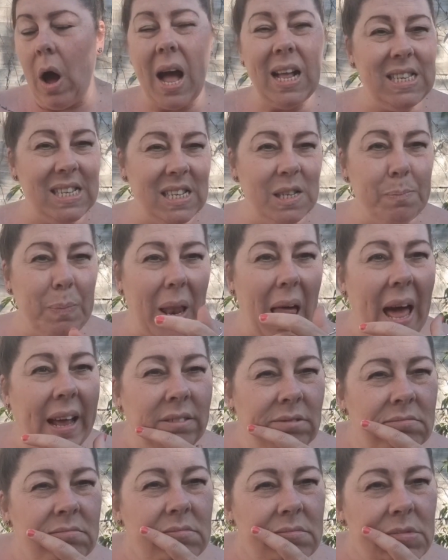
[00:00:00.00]
I did
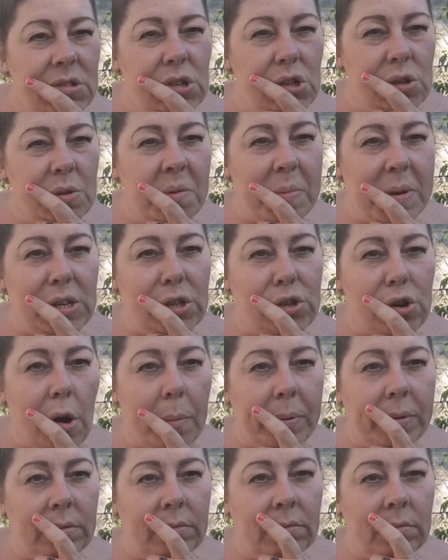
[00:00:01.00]
plan to do a bit of
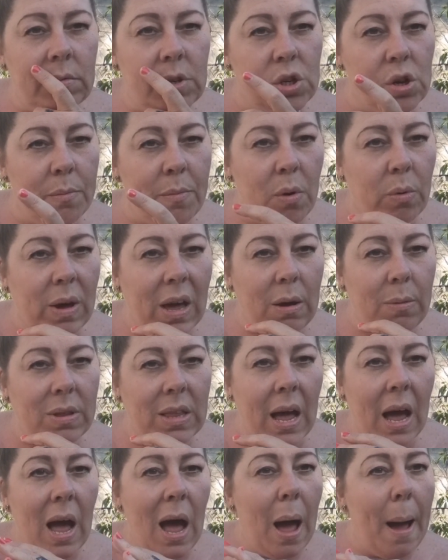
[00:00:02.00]
shopping, so I'm okay
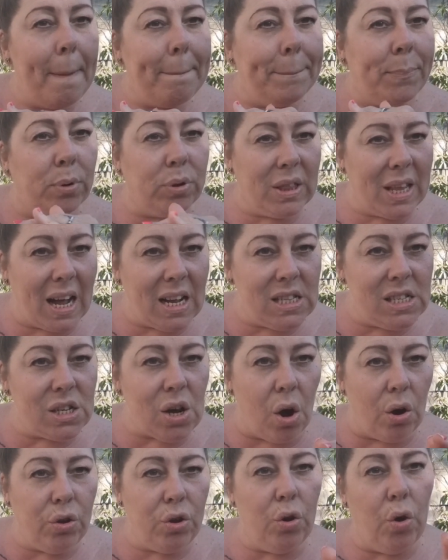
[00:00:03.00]
with that. But that's
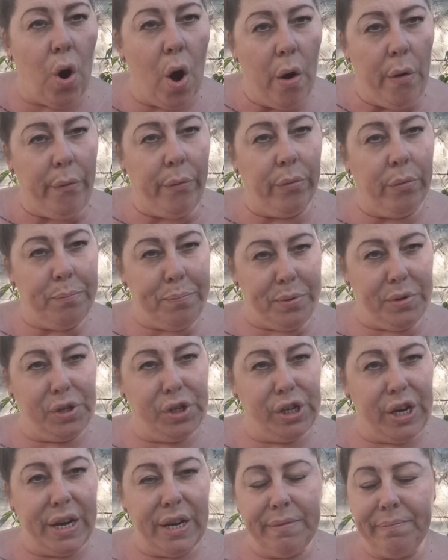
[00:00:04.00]
on your own
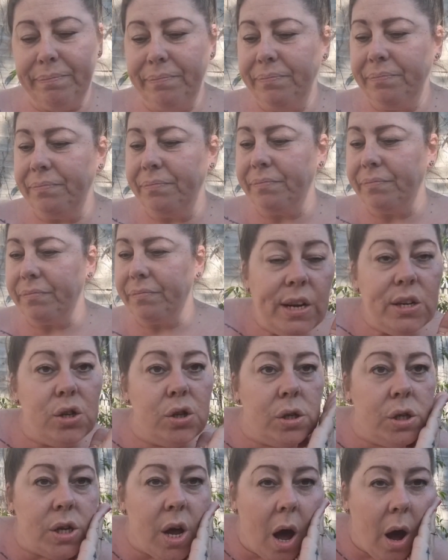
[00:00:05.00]
budget.
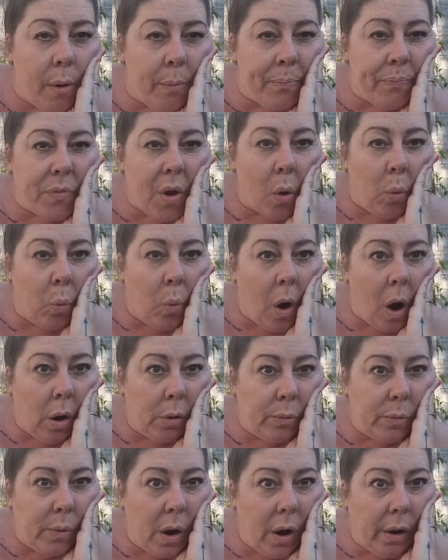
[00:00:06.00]
So,
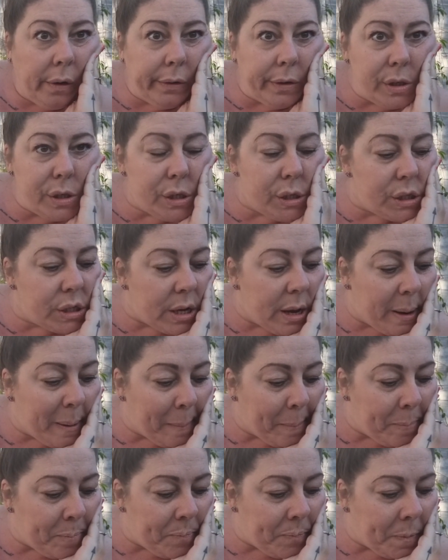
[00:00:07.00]
what was
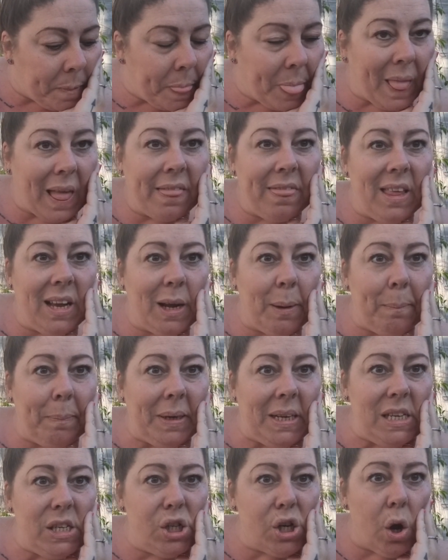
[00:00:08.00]
the
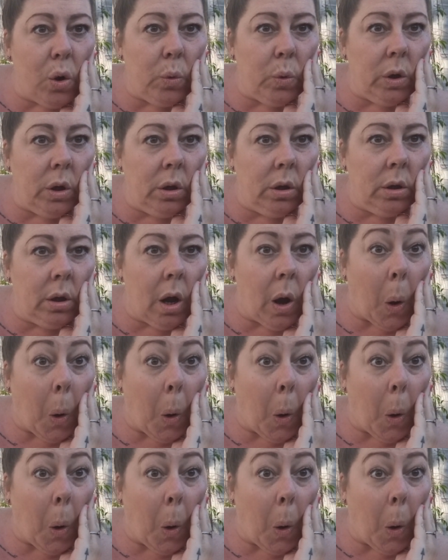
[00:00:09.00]
complete total?